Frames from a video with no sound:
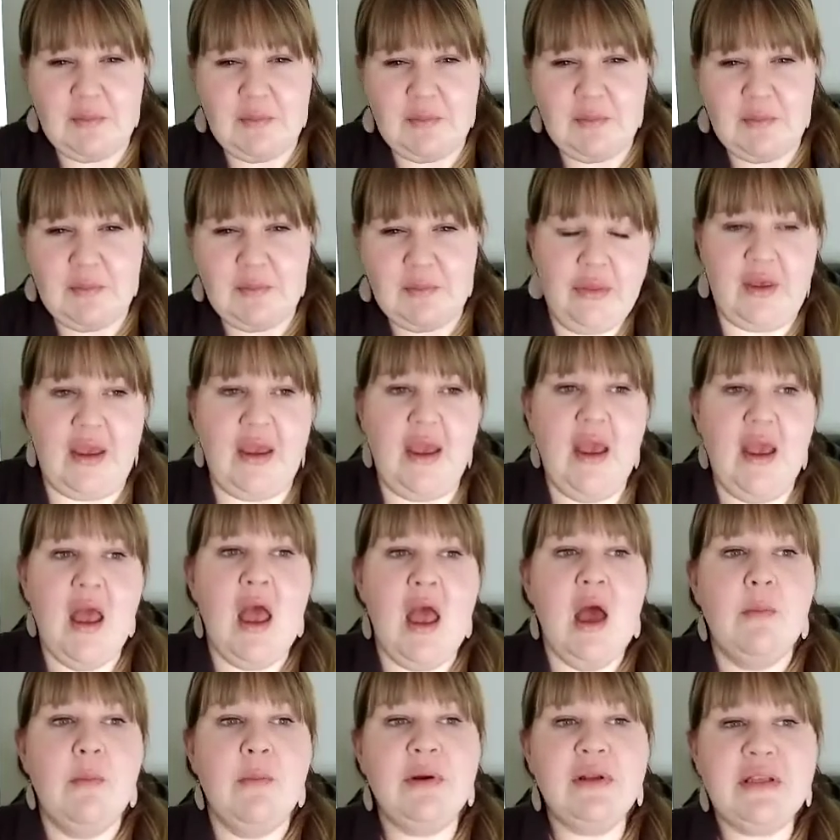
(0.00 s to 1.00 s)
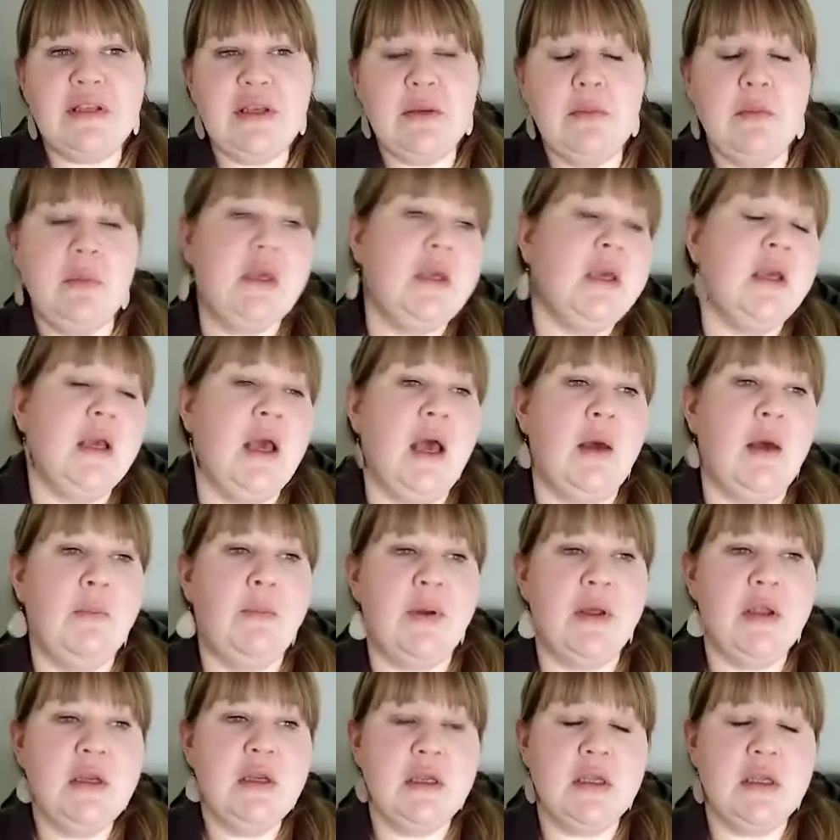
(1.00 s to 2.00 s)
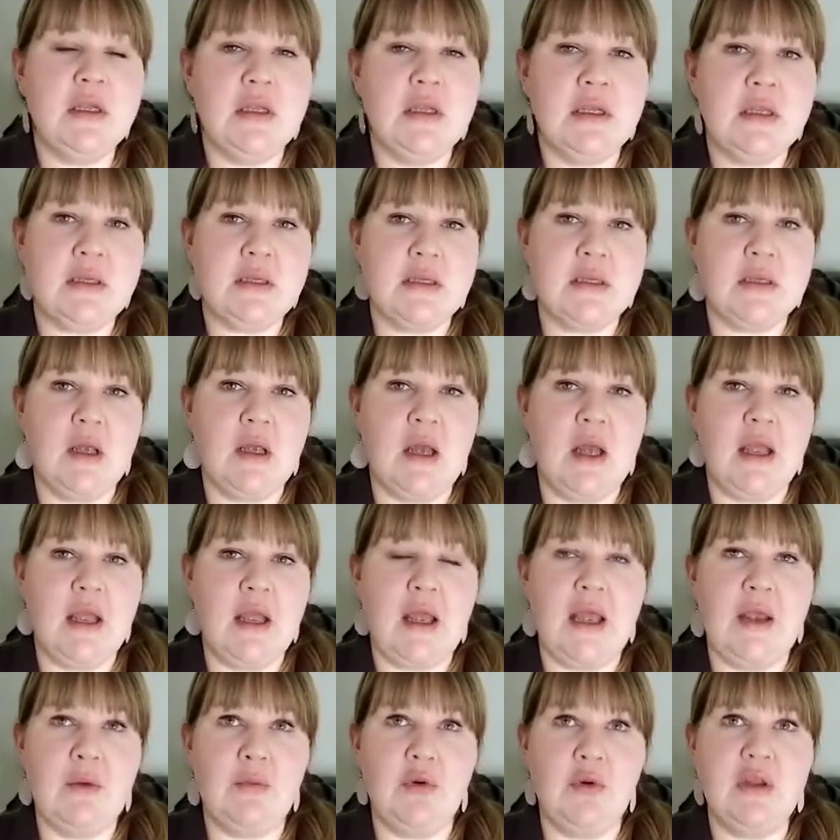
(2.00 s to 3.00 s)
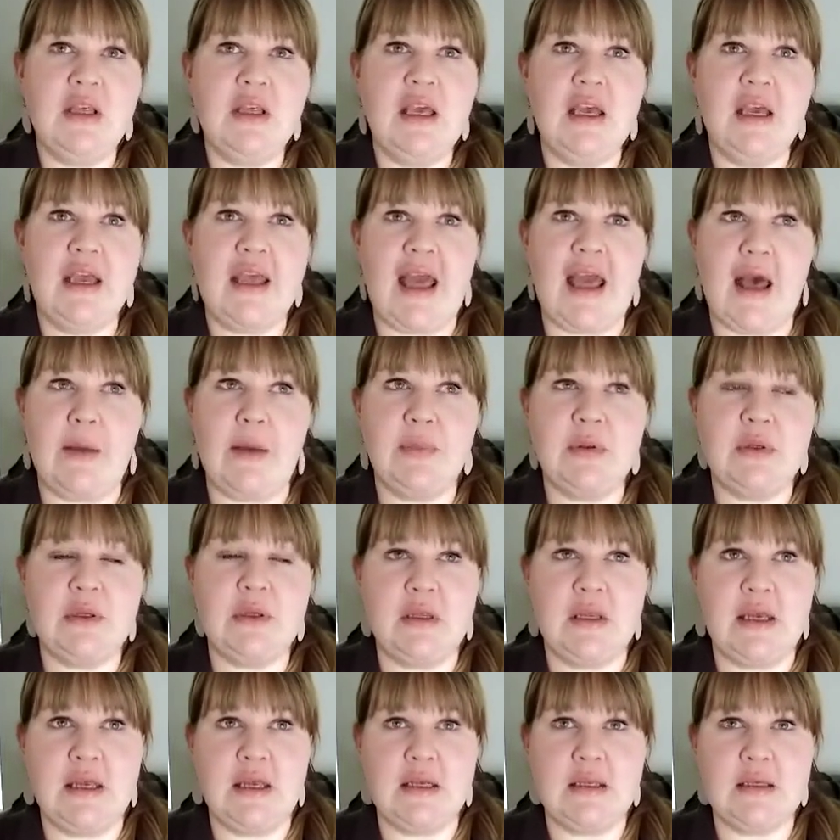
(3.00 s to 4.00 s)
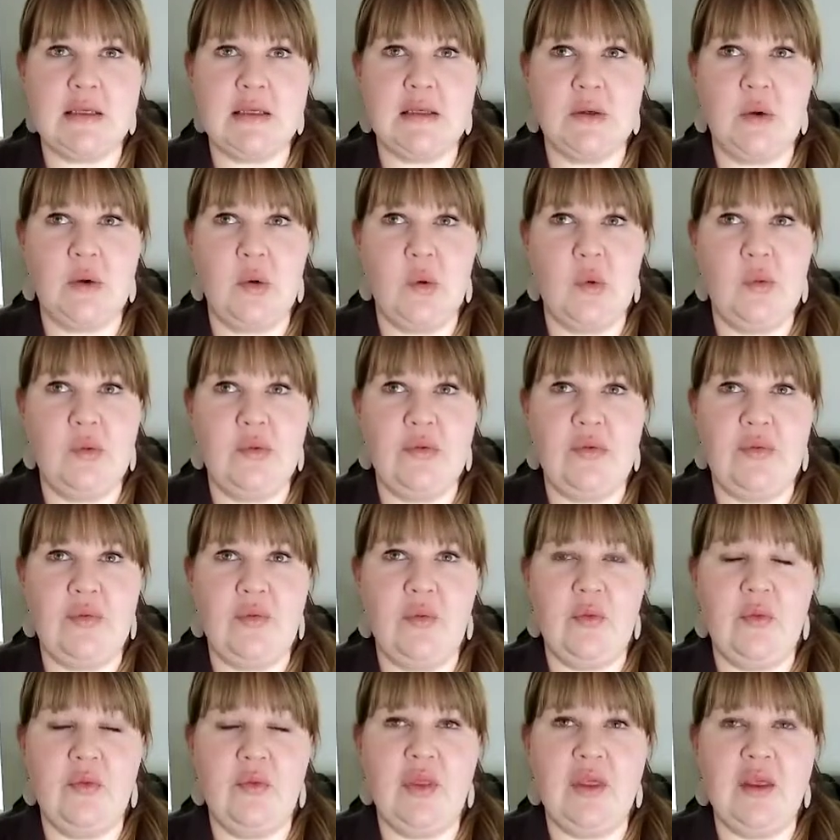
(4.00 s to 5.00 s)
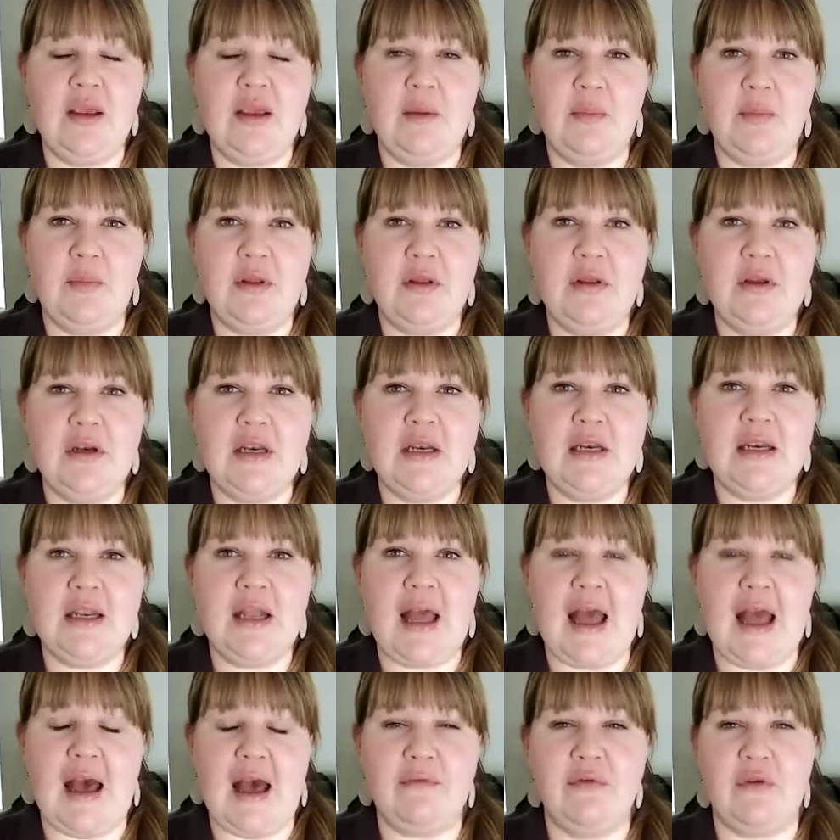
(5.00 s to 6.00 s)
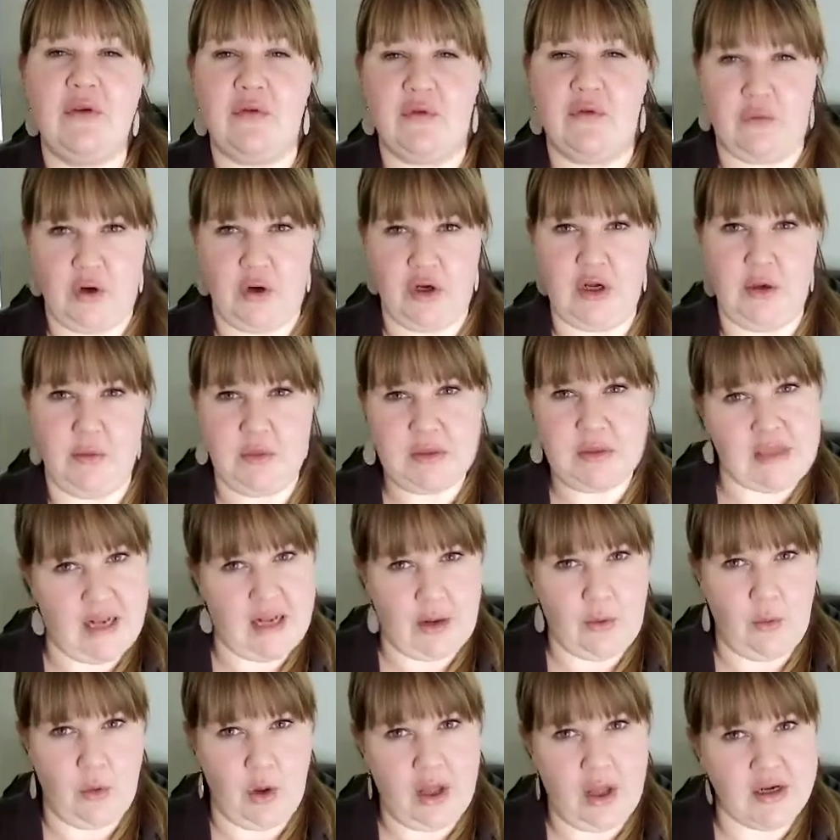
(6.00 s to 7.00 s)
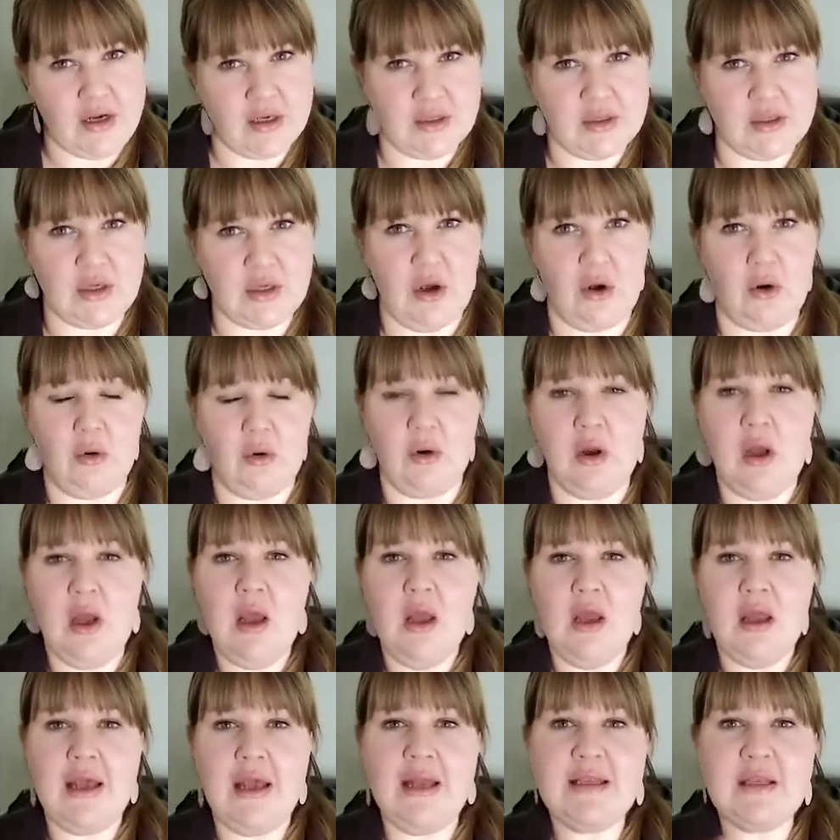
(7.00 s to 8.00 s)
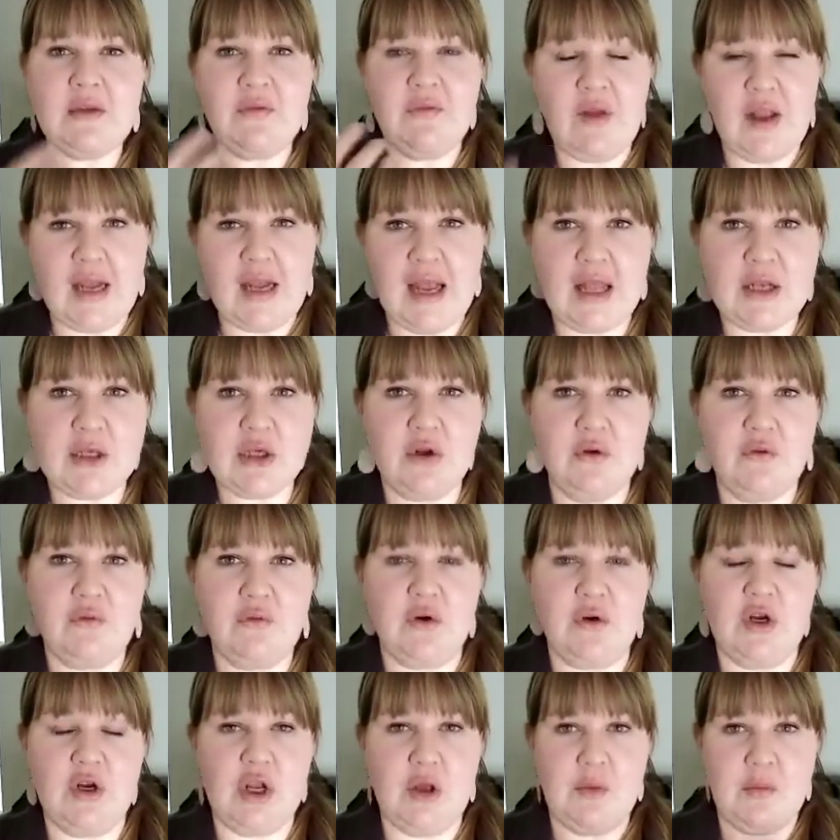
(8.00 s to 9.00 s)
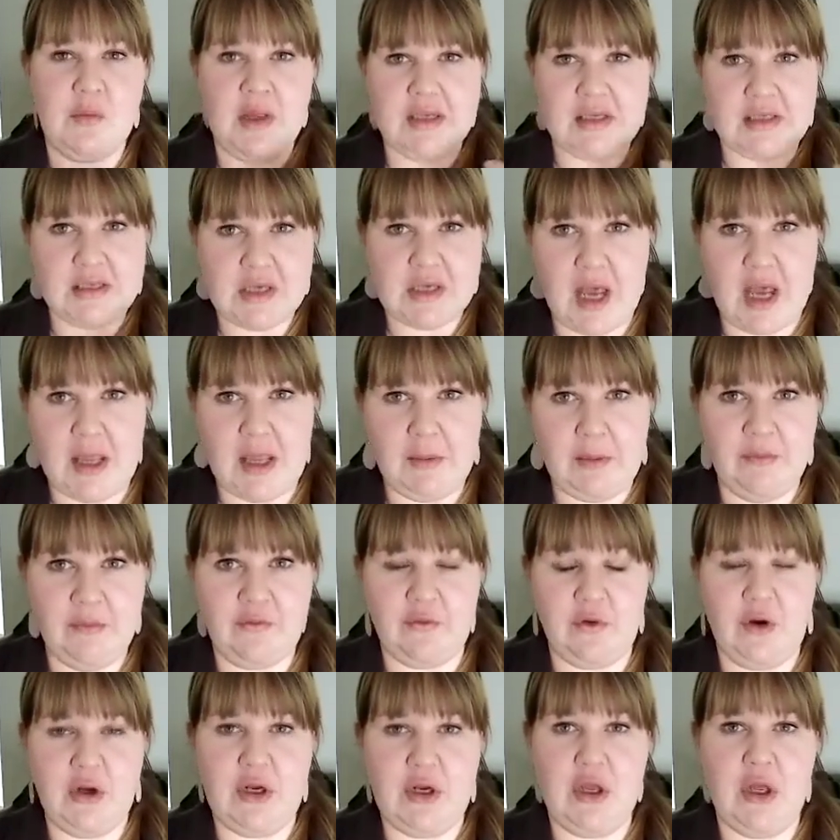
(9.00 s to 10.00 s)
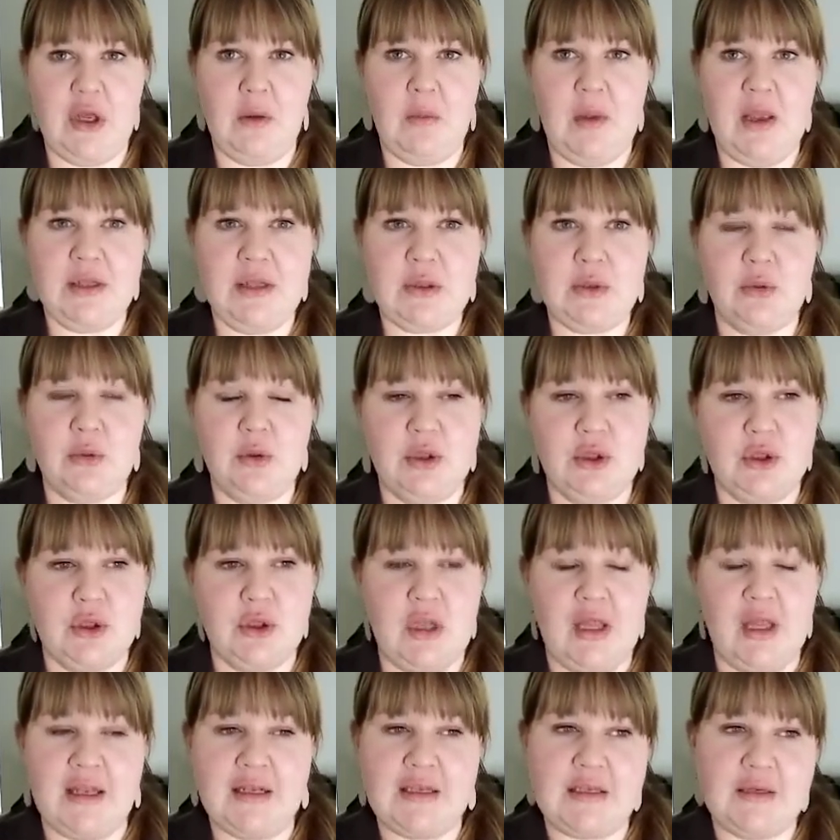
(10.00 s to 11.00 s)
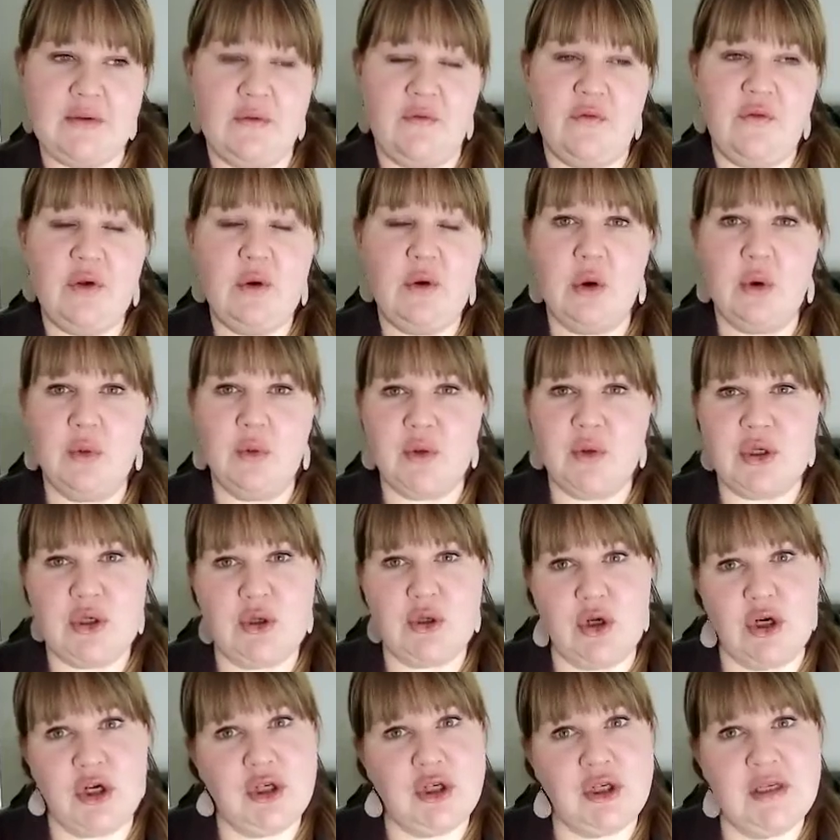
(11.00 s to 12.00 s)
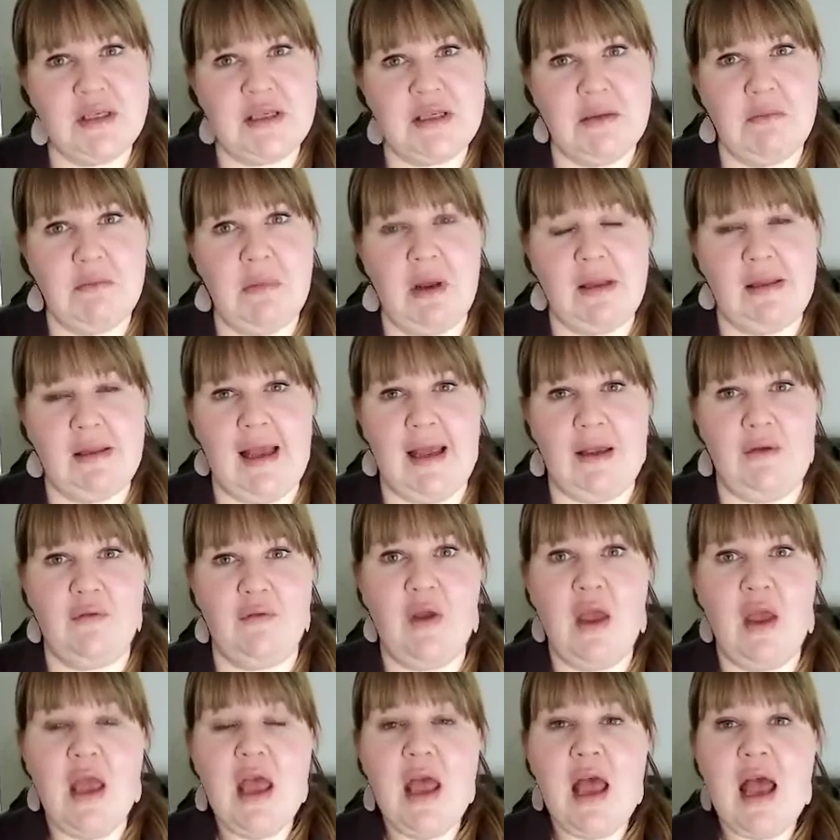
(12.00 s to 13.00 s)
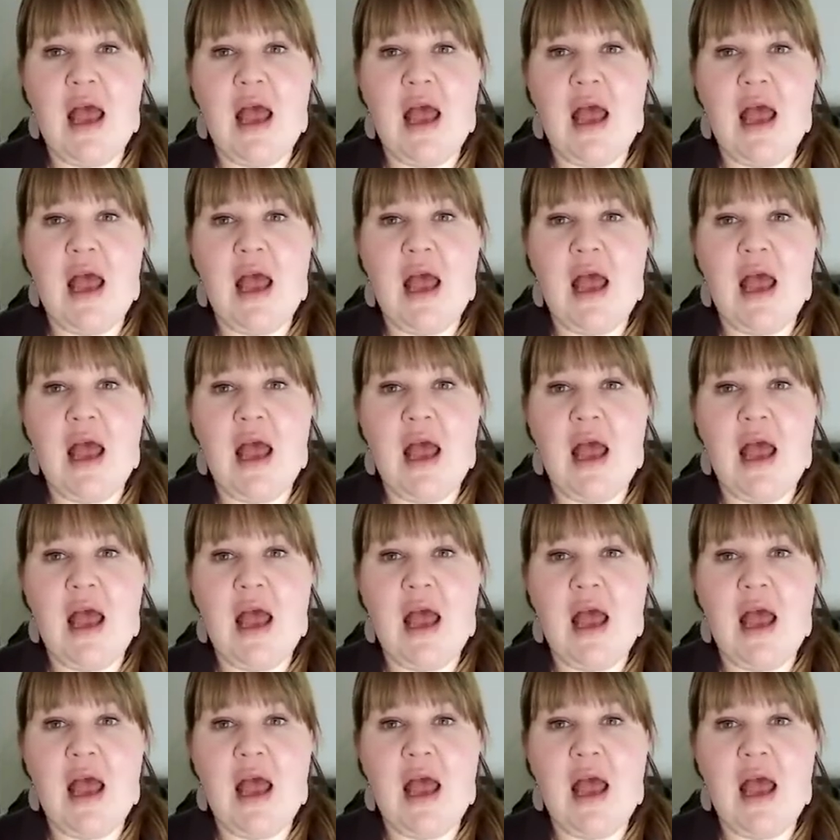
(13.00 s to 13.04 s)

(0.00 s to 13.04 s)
rich or wealthy. But to me, abundance, it really encapsulates the ability to have the freedoms that I want. So it's financial freedom, it's time freedom, it's fewer restrictions in my life.